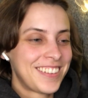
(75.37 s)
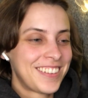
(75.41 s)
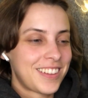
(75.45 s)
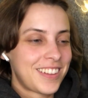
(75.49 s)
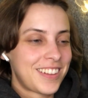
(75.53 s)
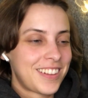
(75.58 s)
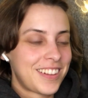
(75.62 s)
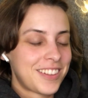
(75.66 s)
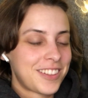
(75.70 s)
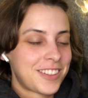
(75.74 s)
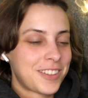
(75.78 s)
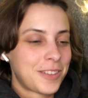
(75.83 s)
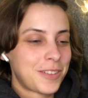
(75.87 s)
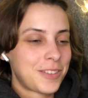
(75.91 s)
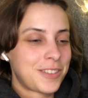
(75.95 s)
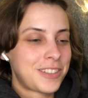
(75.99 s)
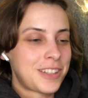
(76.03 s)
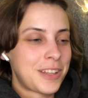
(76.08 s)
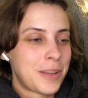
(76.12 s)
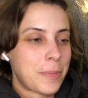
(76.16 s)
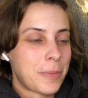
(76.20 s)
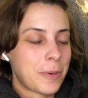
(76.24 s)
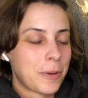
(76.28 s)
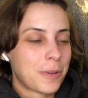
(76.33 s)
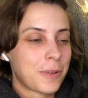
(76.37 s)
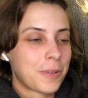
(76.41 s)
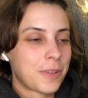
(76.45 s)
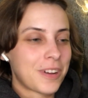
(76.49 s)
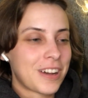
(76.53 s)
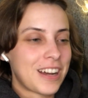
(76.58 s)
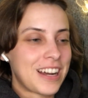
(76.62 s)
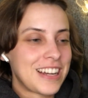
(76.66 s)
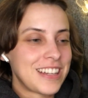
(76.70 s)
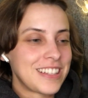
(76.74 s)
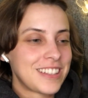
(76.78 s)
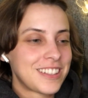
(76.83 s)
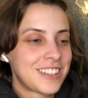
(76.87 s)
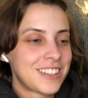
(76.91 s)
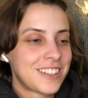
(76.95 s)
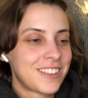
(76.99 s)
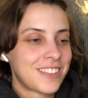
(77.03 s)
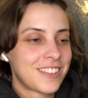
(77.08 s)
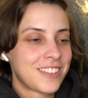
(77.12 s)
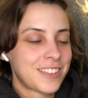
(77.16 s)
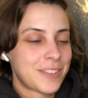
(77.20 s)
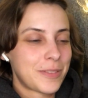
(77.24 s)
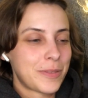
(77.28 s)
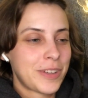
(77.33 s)
That's so typical, guys,
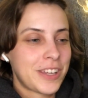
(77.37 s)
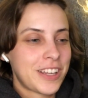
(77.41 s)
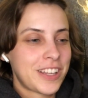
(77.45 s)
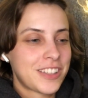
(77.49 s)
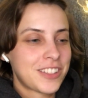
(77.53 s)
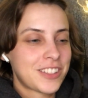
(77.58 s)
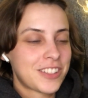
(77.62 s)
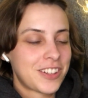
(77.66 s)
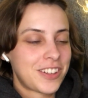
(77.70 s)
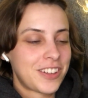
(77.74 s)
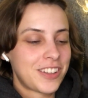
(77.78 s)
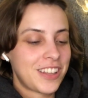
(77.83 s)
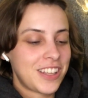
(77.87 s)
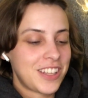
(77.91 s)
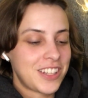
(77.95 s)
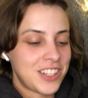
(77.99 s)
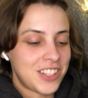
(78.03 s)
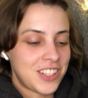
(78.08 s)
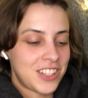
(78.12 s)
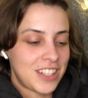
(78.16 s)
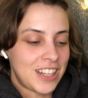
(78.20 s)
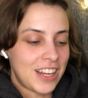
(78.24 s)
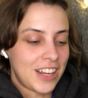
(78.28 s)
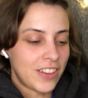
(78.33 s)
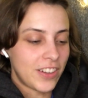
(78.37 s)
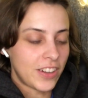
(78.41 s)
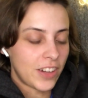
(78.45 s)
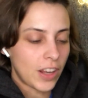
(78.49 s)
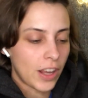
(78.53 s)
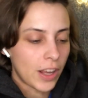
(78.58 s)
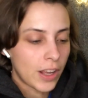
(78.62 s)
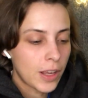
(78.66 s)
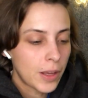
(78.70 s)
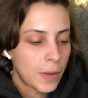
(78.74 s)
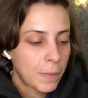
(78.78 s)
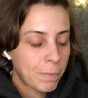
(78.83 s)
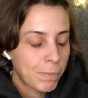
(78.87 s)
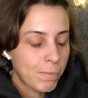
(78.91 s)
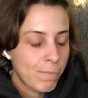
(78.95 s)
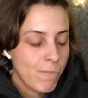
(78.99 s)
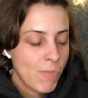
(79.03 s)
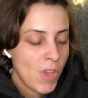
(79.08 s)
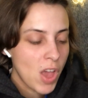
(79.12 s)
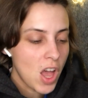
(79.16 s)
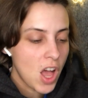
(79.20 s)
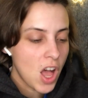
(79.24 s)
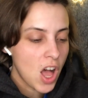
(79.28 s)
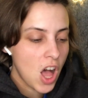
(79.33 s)
though. Someone gets hurt and they just stand there like,
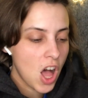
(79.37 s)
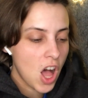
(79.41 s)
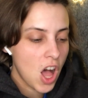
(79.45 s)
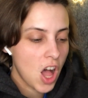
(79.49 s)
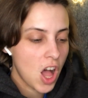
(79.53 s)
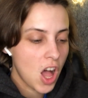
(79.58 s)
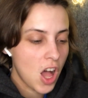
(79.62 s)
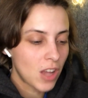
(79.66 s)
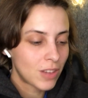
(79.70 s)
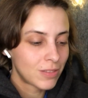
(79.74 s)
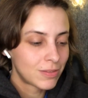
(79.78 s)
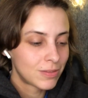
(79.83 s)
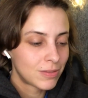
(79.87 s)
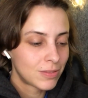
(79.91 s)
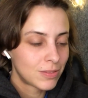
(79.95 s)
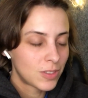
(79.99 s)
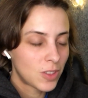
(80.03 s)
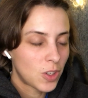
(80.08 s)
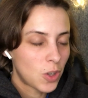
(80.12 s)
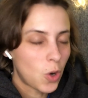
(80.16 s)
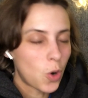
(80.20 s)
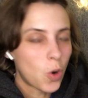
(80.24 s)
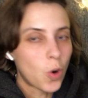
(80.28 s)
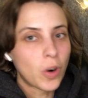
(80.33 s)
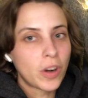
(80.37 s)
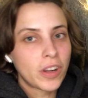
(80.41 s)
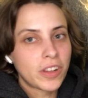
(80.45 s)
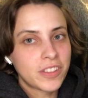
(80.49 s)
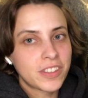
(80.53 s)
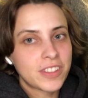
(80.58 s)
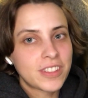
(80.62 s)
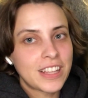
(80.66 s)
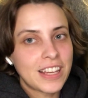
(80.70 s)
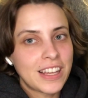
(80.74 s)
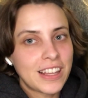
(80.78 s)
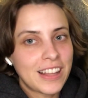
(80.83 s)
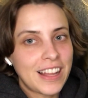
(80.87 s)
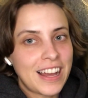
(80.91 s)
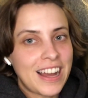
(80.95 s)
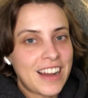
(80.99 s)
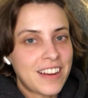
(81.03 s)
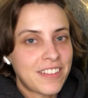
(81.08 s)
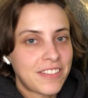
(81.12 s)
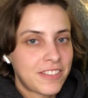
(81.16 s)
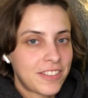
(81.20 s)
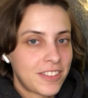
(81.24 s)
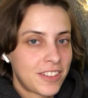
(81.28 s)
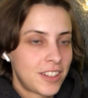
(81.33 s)
huh. Or else they
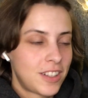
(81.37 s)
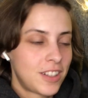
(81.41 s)
laugh.